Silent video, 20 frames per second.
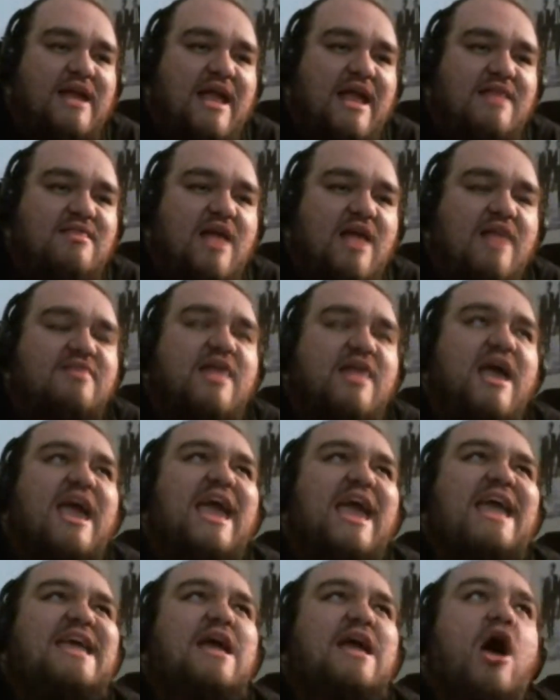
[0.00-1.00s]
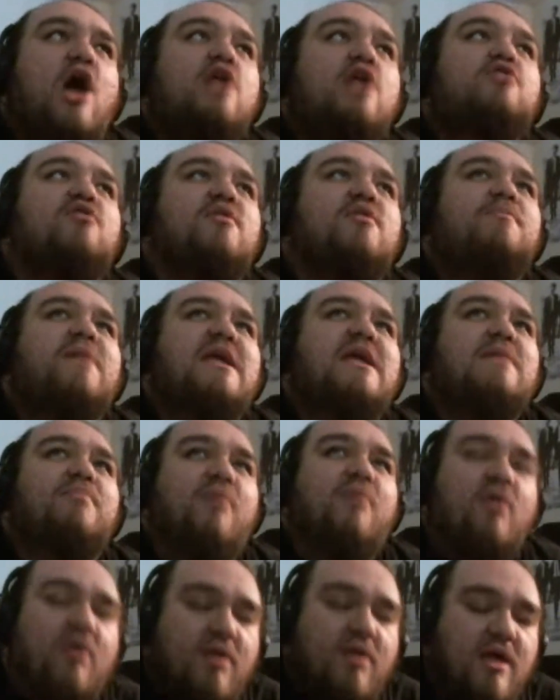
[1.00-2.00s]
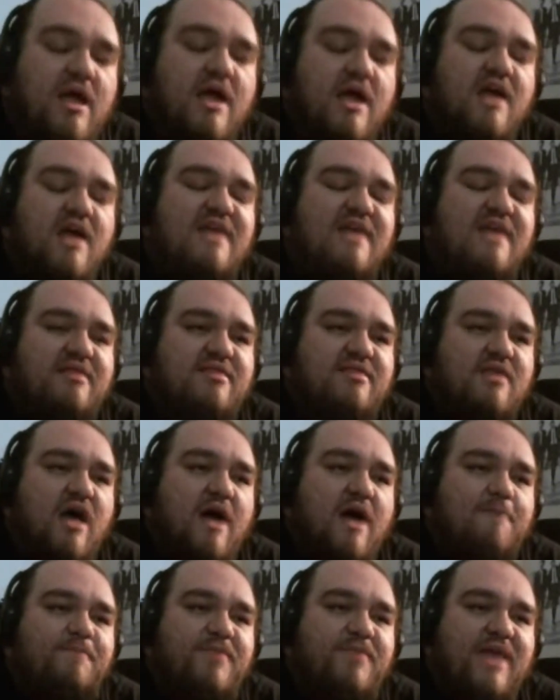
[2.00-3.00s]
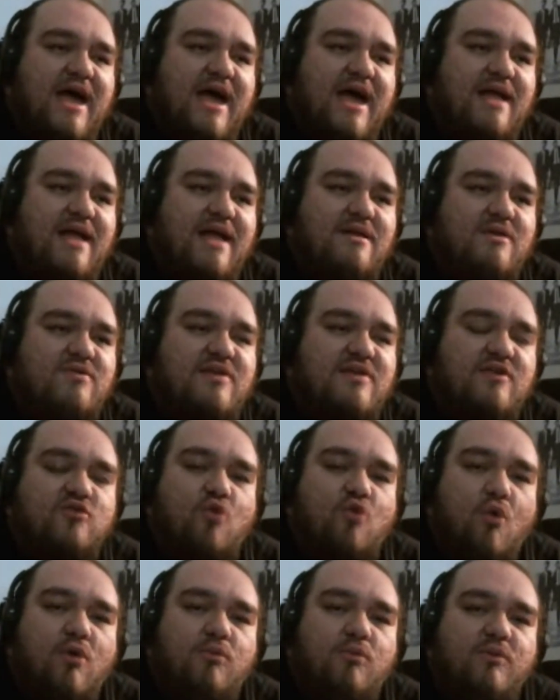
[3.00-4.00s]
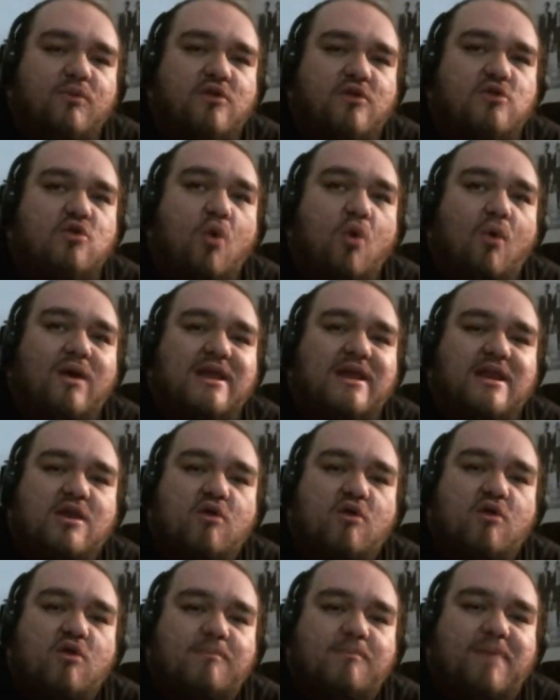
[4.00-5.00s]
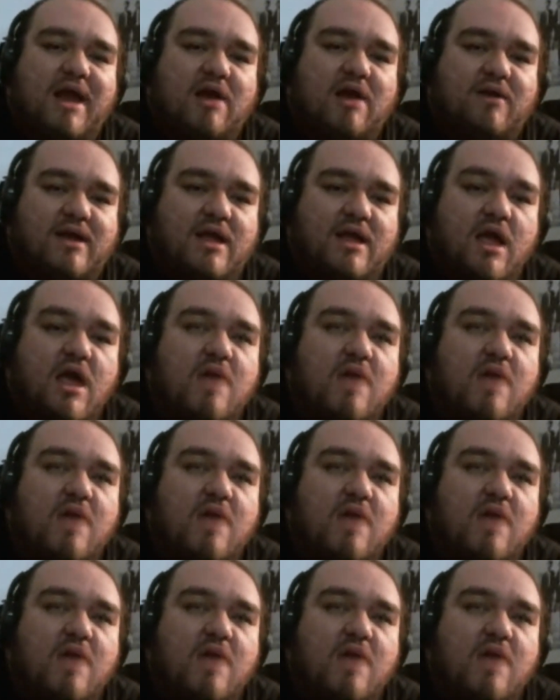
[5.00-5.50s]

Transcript: and not the 800 people that thought that Discord was annoying and overbearing.